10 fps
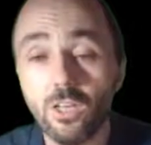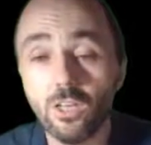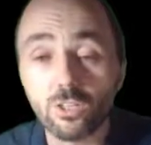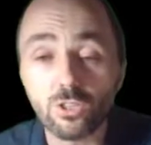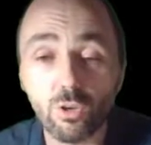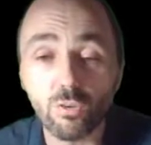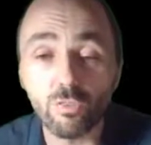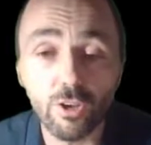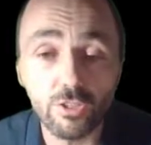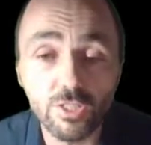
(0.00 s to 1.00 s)
So
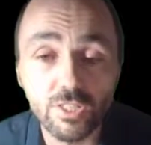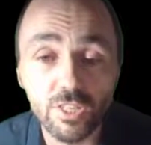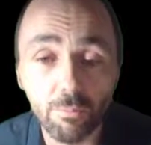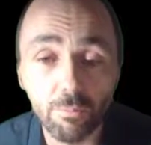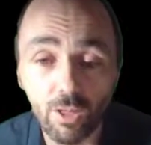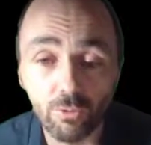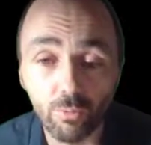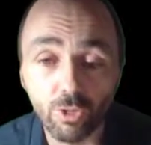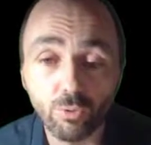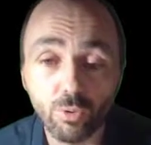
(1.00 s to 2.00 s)
first, step one,
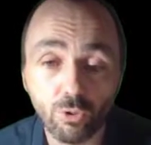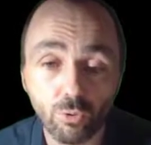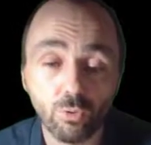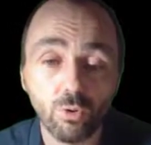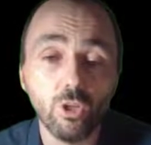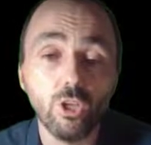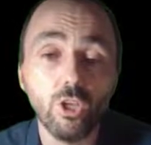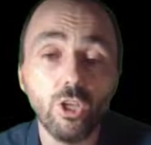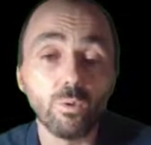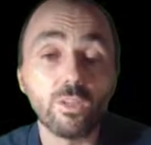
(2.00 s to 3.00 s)
what we do,
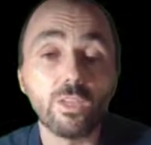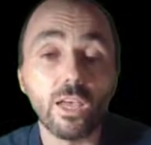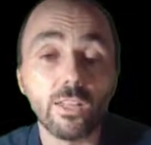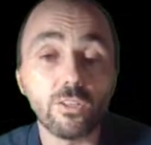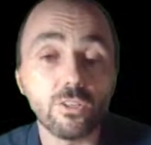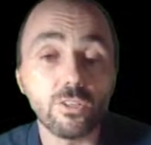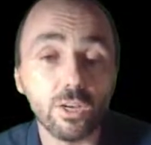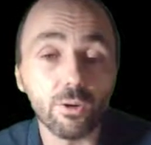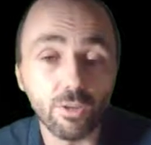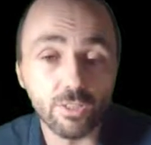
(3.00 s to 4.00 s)
we take the
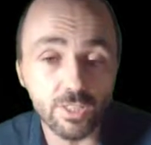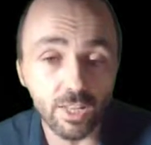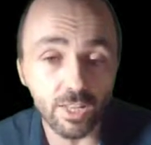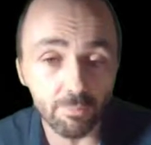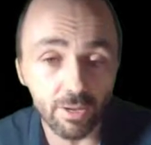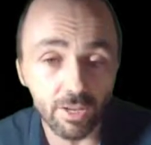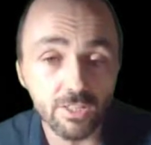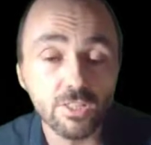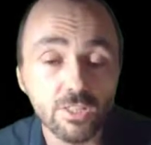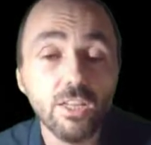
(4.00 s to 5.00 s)
sequence
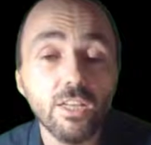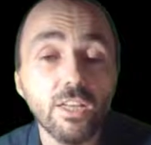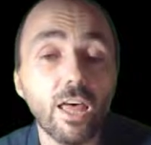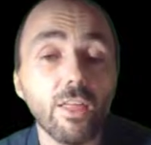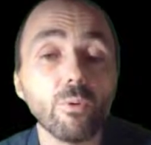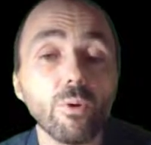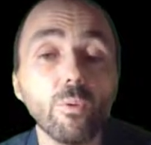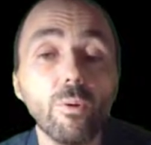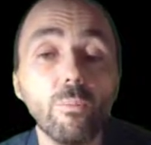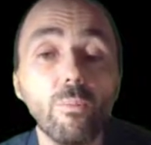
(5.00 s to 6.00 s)
database and we
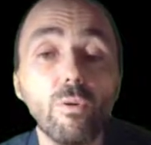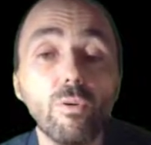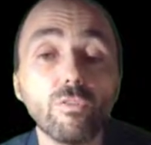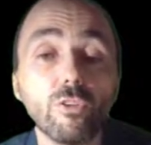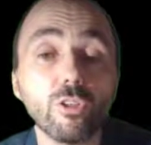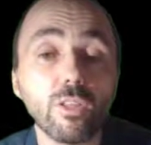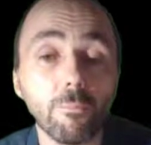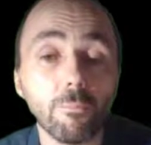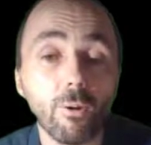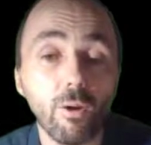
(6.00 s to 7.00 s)
remove the
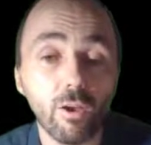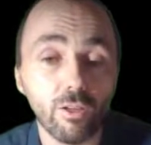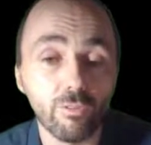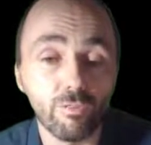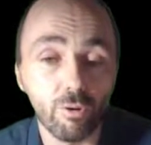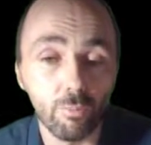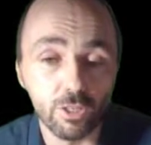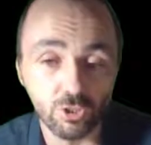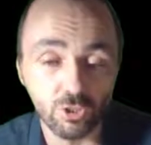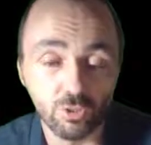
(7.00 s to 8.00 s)
temporal
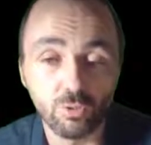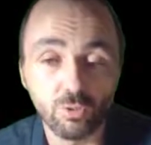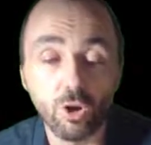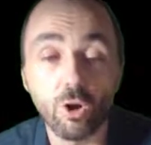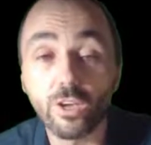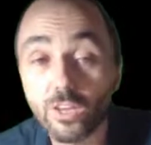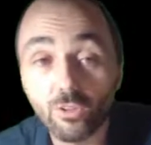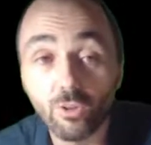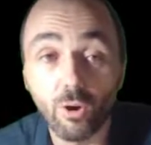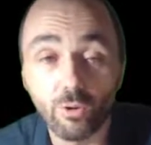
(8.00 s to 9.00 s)
information or
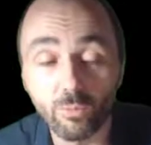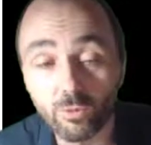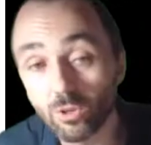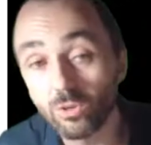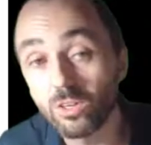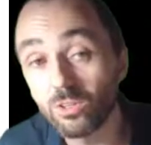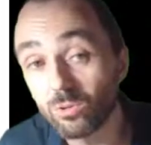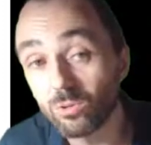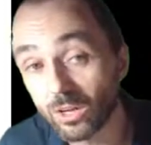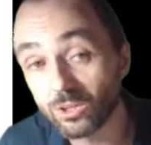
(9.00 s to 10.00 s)
ignore. We don't need
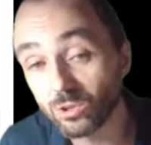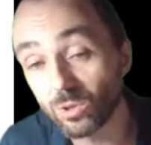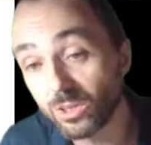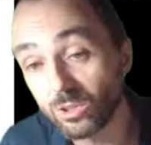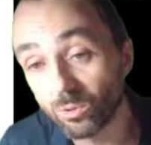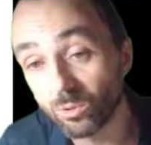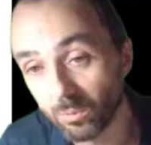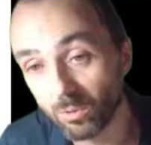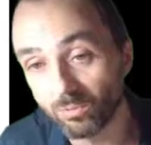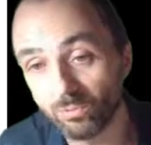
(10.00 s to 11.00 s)
actually to
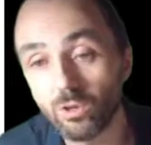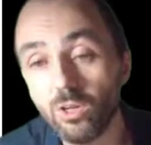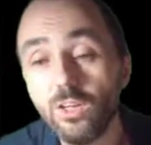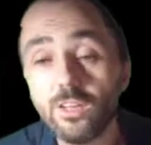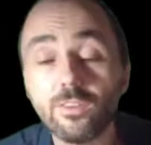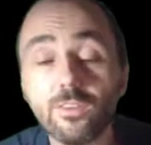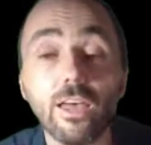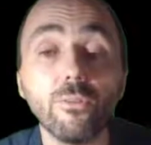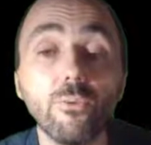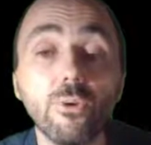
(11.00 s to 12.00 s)
remove.
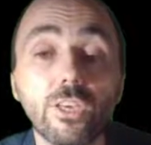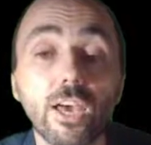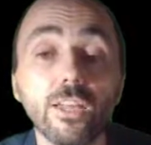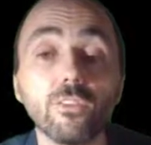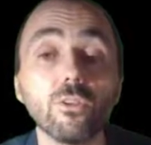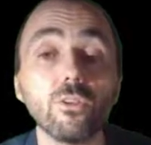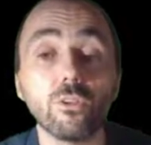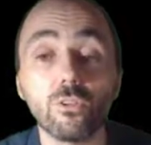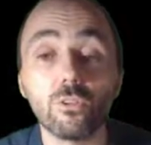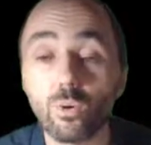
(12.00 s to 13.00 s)
Then we get
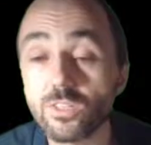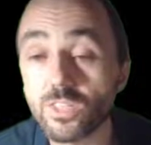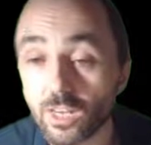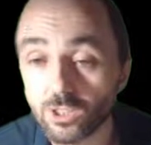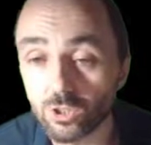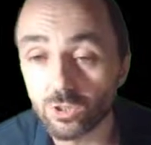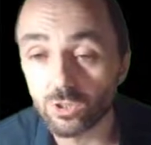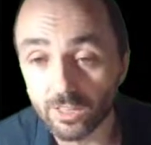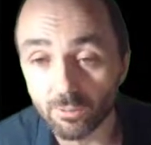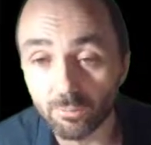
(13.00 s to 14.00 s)
a transaction
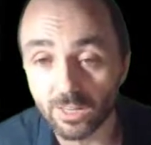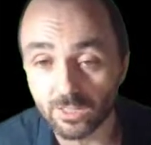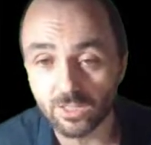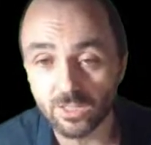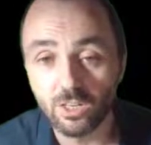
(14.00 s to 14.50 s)
database.